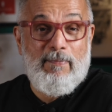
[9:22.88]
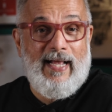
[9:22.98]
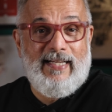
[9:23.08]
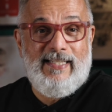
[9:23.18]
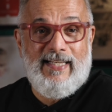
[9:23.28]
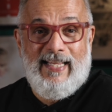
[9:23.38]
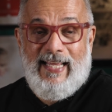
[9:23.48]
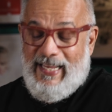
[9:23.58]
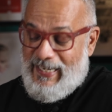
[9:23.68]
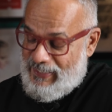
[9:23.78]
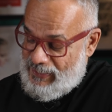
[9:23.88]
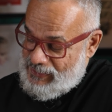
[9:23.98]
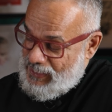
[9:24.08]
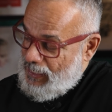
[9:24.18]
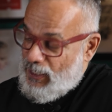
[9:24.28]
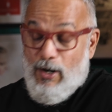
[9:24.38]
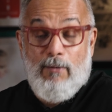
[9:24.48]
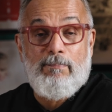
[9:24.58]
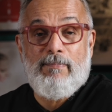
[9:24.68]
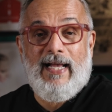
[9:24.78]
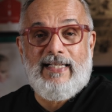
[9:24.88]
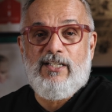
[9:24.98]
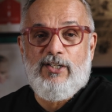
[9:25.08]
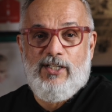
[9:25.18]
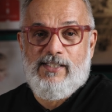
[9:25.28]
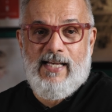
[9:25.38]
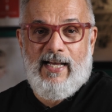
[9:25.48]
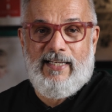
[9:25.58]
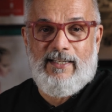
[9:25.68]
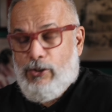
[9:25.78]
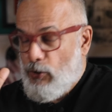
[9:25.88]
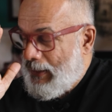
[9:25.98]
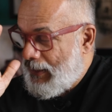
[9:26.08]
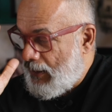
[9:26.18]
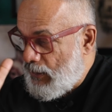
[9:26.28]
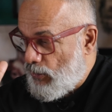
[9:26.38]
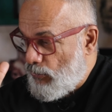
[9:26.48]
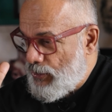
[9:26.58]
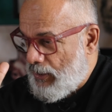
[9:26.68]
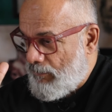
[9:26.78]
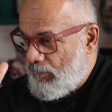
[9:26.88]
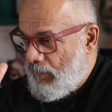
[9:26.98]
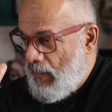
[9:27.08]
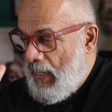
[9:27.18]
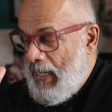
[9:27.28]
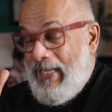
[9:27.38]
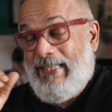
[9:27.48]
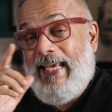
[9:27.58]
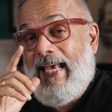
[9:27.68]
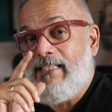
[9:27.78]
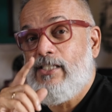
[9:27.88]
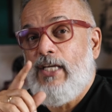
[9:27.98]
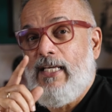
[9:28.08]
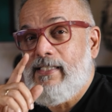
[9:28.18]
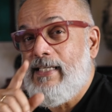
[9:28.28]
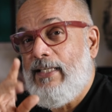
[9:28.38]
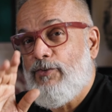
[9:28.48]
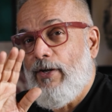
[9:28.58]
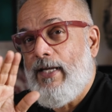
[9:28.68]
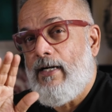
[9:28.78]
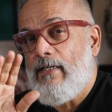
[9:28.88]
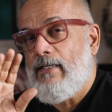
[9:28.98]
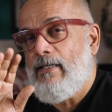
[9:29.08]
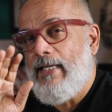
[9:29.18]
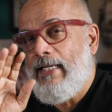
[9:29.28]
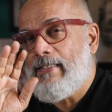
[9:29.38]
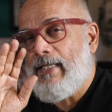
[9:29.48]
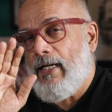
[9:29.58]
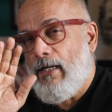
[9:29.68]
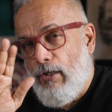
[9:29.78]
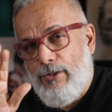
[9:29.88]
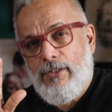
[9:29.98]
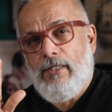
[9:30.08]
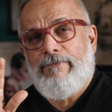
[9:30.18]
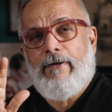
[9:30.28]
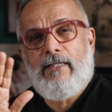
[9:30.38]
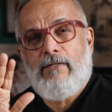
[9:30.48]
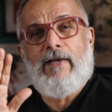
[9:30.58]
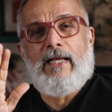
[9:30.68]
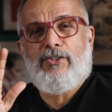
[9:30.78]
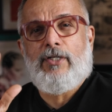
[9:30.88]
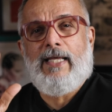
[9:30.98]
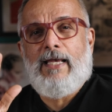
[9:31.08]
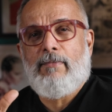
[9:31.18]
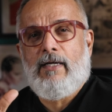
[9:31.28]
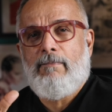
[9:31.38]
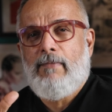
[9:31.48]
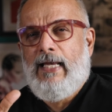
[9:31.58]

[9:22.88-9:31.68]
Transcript: packed in this compact design. So in conclusion, the SJC300 is a cost-effective action camera